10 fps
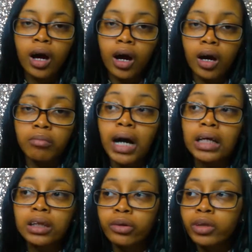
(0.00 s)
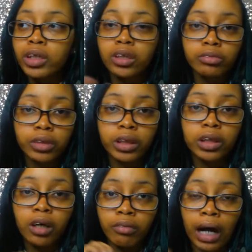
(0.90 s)
Um, I literally could read
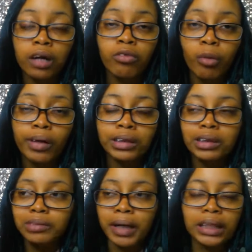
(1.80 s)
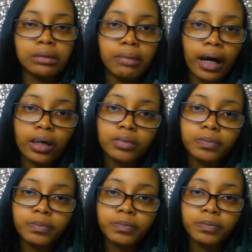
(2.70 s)
erotic romances back to back,
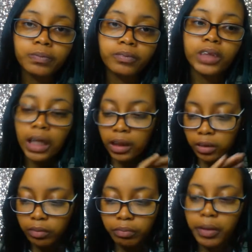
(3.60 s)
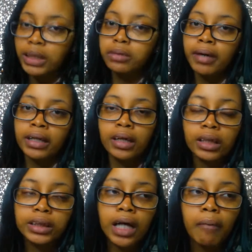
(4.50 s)
like back to back
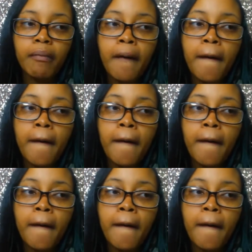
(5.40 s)
nonstop.